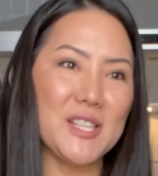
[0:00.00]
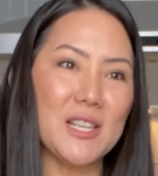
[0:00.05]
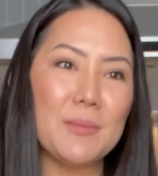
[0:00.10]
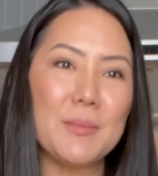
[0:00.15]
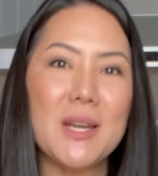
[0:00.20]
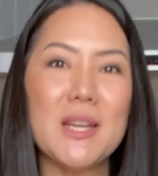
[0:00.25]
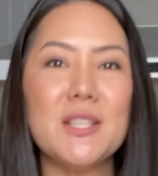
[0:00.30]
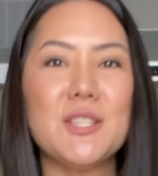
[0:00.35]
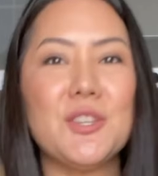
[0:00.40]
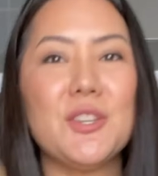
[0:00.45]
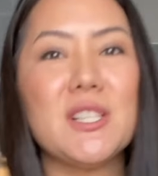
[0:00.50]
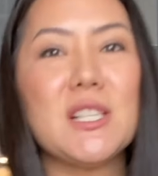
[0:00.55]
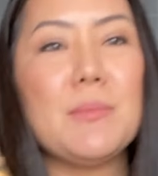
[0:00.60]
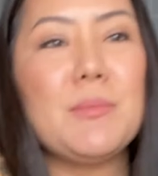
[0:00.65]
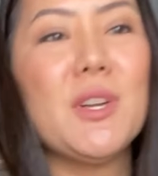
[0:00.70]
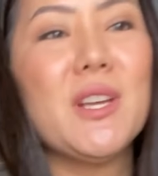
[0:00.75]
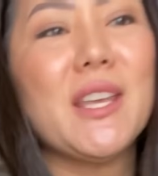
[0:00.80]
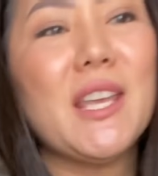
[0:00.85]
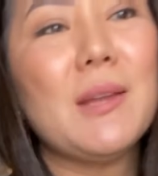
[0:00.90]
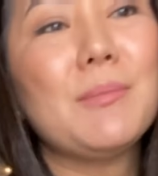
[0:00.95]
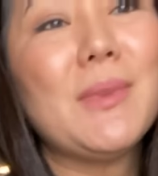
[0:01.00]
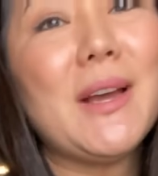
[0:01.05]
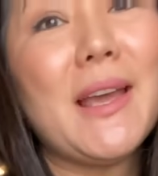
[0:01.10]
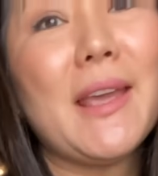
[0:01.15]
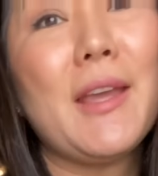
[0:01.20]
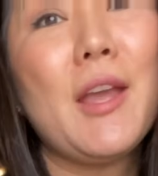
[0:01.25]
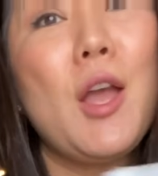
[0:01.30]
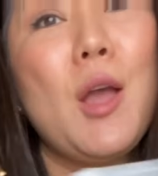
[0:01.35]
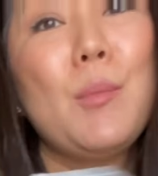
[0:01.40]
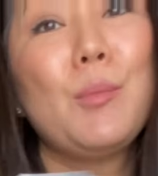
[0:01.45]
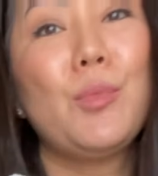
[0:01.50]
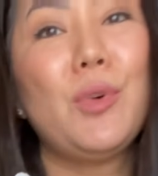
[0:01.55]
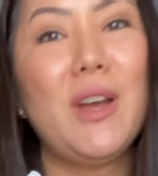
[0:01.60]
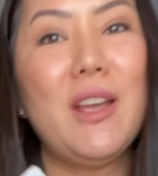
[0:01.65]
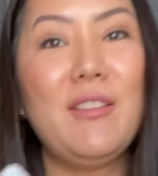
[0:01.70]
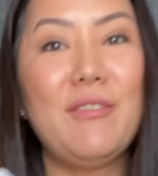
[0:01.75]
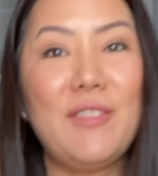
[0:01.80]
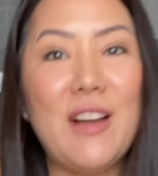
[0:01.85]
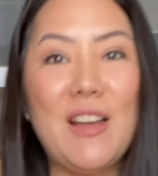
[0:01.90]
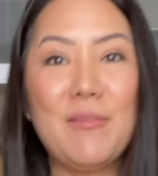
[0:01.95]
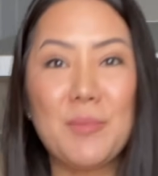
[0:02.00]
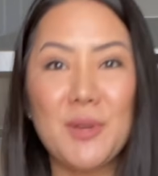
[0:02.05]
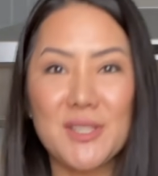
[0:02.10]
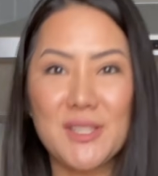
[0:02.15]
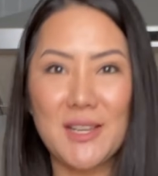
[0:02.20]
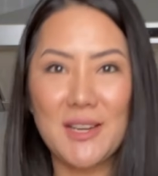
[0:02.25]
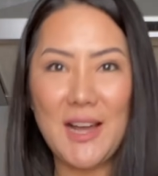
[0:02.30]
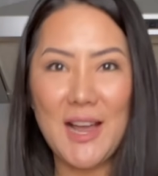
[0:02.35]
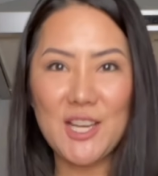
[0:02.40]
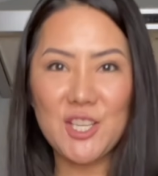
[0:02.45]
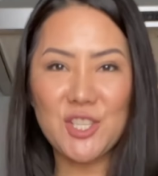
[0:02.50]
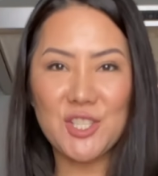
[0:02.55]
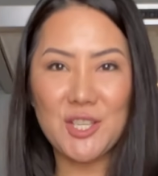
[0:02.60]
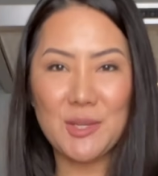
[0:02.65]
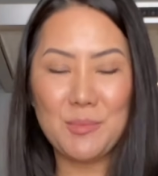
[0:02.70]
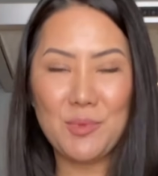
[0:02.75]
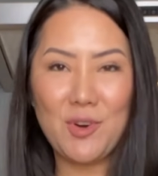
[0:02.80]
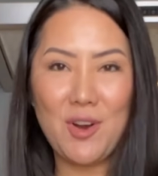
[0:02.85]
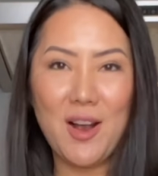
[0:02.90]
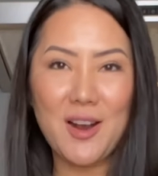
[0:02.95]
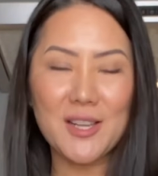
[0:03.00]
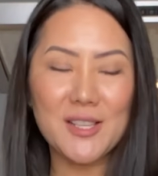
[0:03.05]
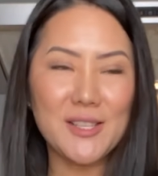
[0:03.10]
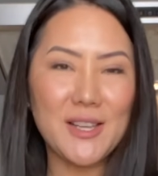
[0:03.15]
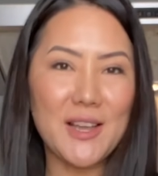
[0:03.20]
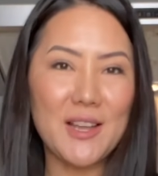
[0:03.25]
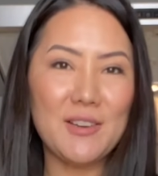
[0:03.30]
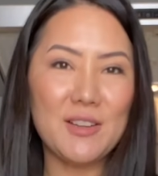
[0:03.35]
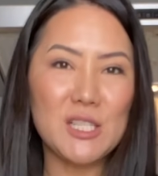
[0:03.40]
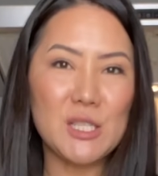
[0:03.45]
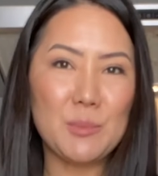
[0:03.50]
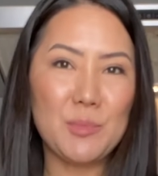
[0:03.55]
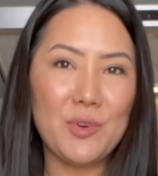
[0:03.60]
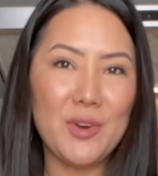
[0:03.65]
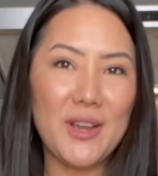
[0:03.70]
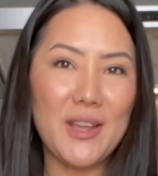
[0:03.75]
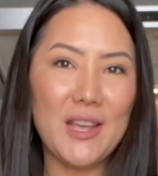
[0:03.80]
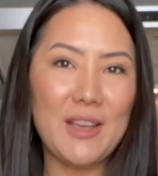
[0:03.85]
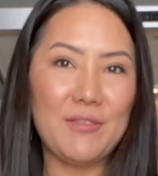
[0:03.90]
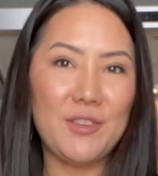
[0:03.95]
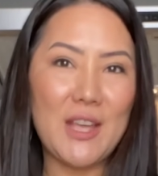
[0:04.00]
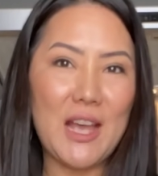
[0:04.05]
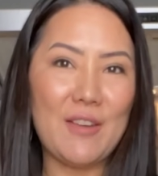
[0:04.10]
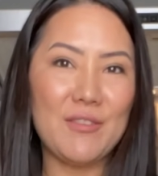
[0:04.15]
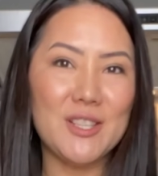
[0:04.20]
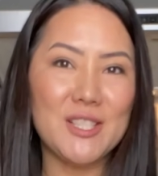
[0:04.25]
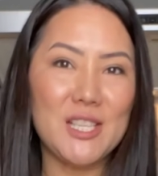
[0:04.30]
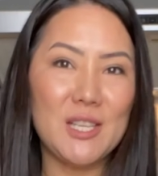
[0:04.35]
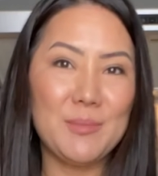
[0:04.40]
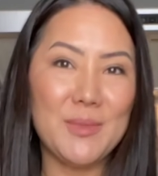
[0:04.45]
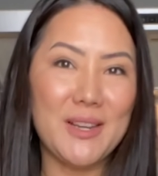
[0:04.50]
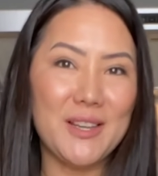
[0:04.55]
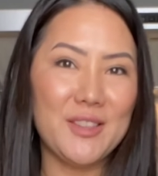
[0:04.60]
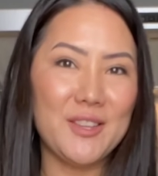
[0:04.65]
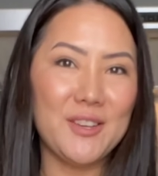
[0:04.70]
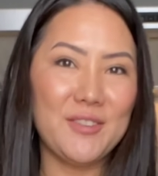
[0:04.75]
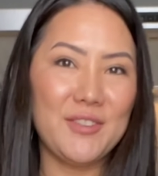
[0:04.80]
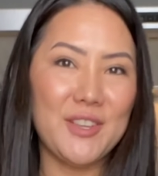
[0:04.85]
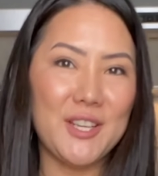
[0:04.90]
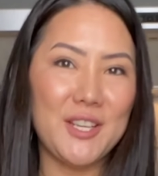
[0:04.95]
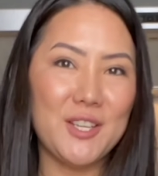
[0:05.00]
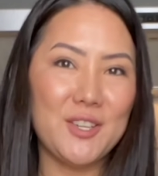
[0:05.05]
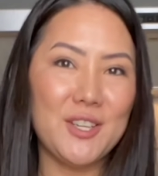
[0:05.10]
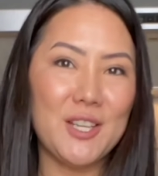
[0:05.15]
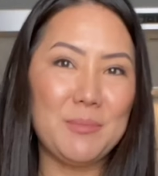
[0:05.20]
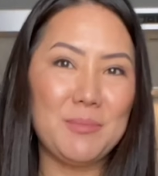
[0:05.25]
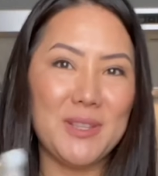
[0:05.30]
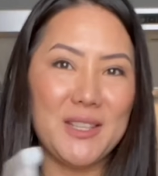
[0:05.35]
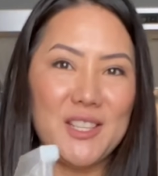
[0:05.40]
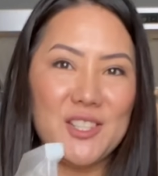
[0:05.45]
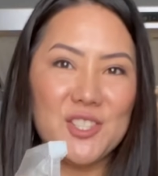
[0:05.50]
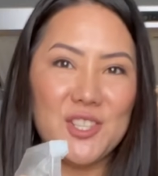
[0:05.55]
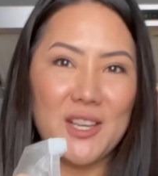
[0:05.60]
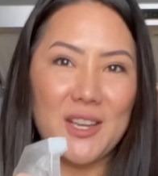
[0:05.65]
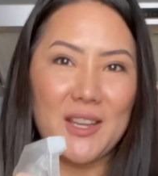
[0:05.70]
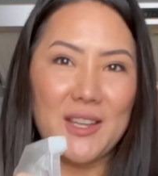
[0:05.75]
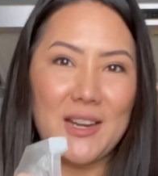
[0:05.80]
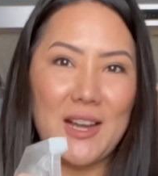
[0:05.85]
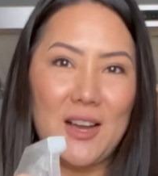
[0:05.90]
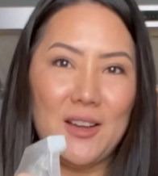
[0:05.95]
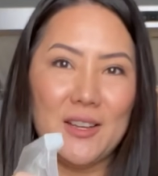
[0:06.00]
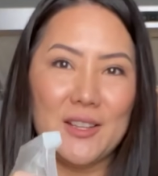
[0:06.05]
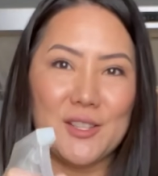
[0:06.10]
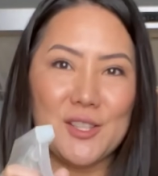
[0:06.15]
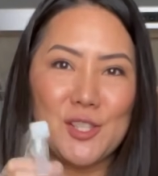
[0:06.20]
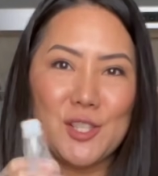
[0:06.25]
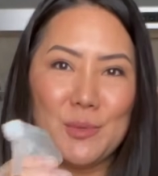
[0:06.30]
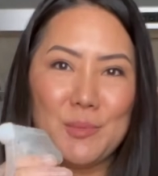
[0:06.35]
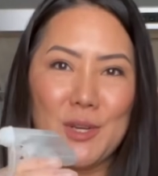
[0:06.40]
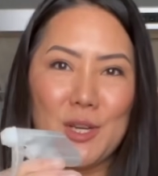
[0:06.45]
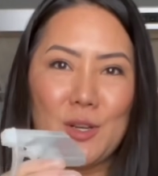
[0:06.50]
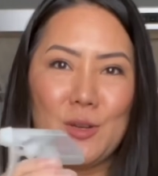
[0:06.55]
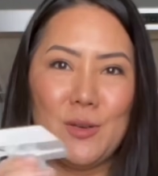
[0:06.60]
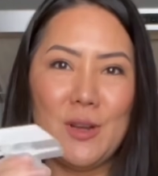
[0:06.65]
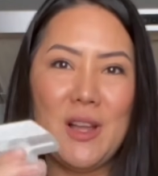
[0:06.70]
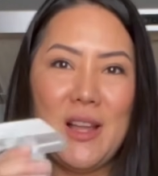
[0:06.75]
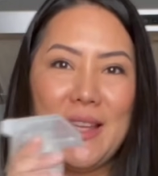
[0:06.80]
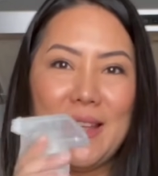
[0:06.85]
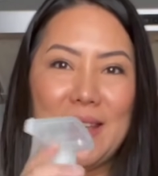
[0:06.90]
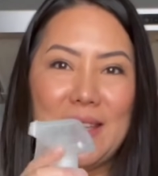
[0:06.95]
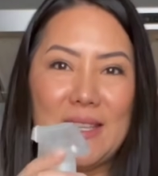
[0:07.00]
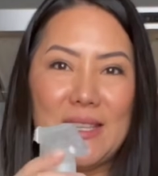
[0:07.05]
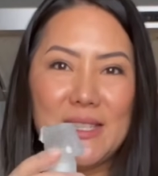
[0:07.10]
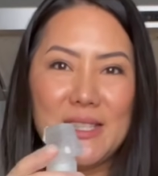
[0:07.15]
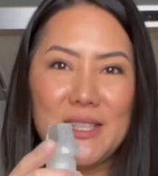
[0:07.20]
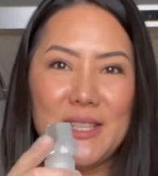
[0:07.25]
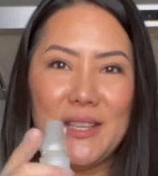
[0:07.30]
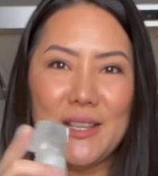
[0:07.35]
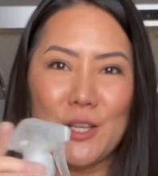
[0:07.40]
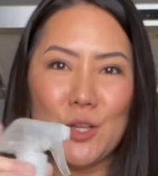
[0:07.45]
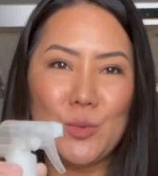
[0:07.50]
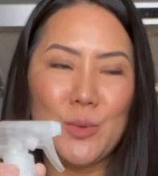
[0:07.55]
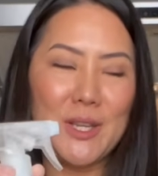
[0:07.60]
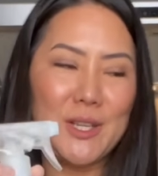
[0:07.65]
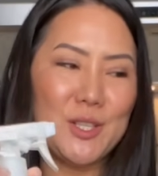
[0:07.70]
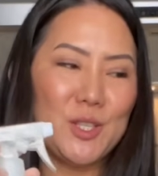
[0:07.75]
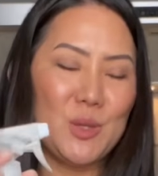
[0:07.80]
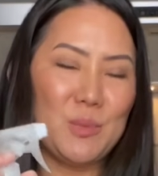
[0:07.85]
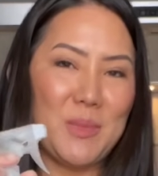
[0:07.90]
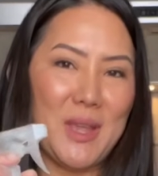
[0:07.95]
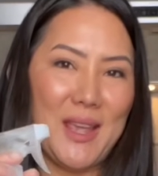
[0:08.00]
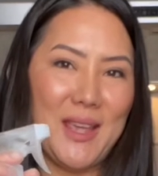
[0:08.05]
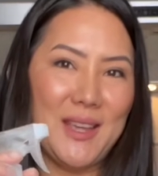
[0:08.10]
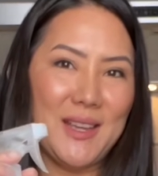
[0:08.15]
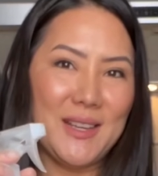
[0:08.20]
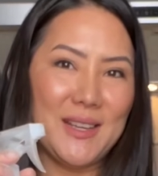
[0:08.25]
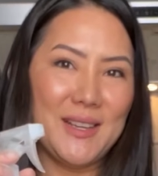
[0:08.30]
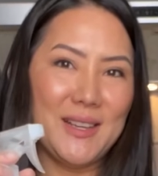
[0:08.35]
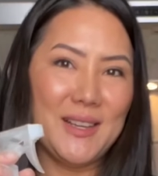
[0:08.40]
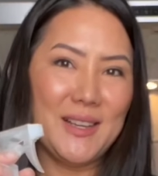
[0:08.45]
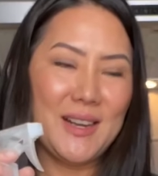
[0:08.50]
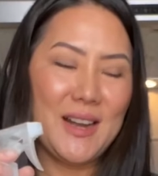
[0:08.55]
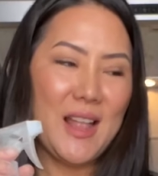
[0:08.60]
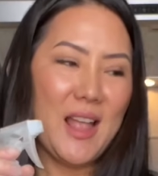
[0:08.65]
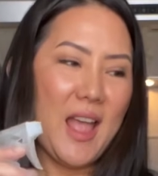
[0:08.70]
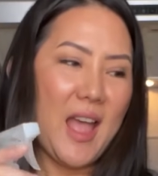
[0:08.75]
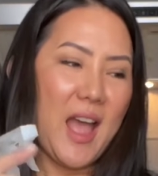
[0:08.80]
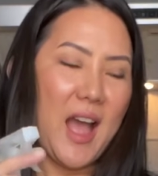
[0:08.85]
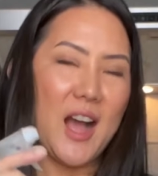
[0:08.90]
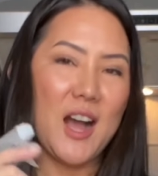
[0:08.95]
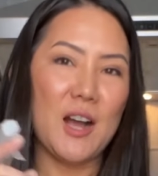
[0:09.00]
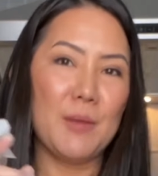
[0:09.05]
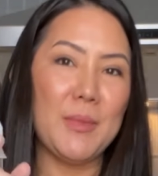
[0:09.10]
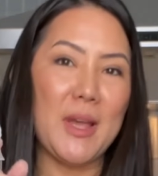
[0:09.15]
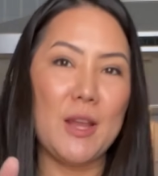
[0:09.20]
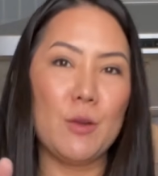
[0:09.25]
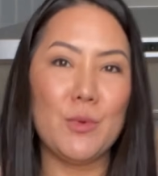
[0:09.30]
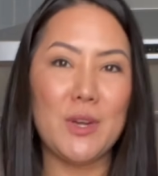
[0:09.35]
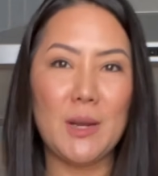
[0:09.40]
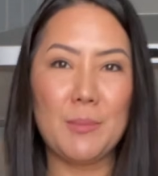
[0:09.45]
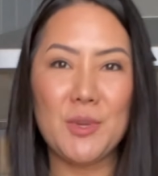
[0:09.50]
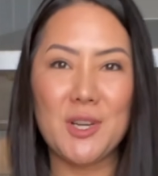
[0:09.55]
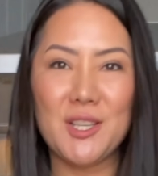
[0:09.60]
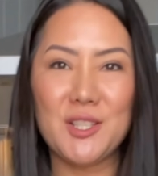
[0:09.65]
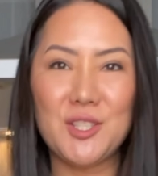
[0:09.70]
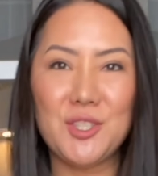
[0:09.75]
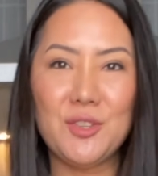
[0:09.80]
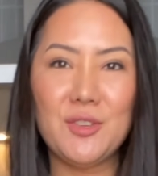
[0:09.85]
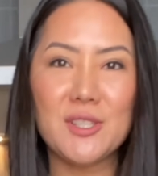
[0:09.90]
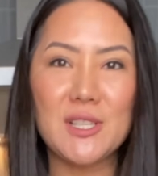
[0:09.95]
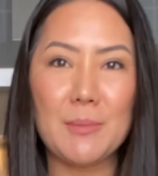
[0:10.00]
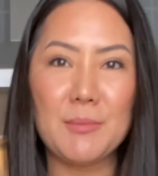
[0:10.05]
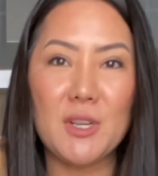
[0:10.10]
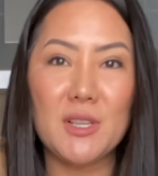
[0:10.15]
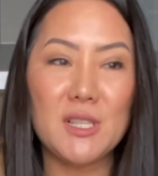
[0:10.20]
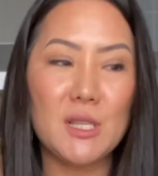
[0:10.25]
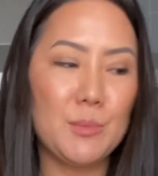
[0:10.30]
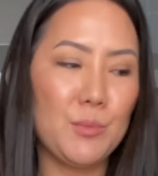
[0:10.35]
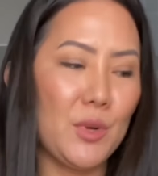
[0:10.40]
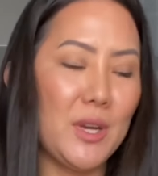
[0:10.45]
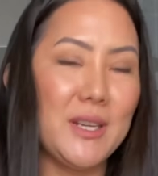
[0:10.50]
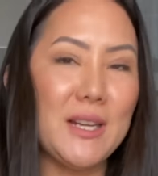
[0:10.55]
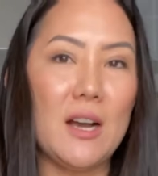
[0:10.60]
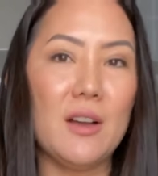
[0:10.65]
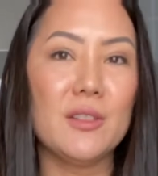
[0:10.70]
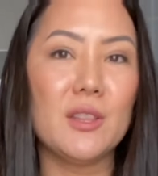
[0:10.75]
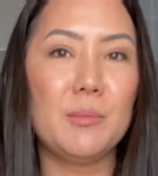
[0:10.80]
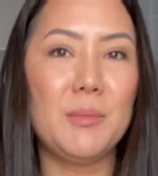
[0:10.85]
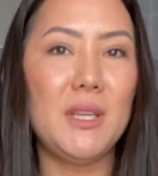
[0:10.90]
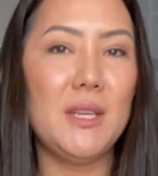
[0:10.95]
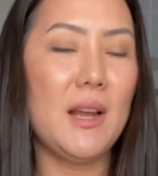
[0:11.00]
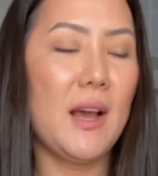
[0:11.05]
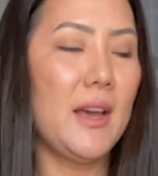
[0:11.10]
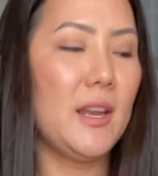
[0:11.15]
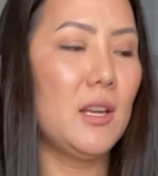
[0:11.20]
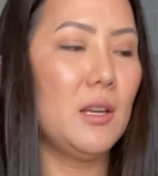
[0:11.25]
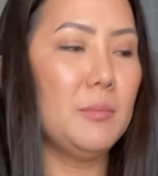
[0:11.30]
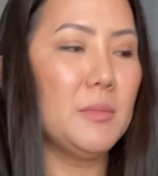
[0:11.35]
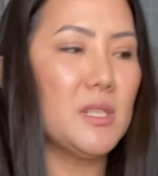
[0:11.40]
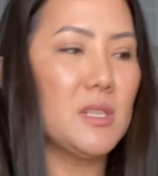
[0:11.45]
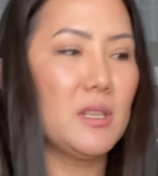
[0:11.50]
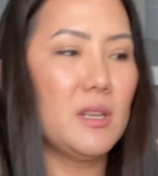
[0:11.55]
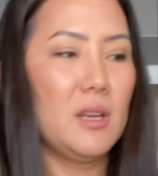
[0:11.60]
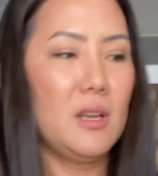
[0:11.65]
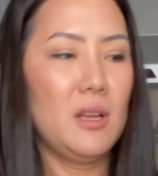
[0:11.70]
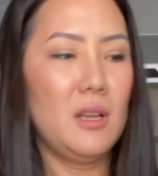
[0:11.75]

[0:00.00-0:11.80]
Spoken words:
thing I'm going to do is I'm going to get my 0.5% hydrogen peroxide spray. If you haven't seen my other video yet, please check it out. It's super easy and quick to make. And what I'm going to do is I'm going to spray down the meat items.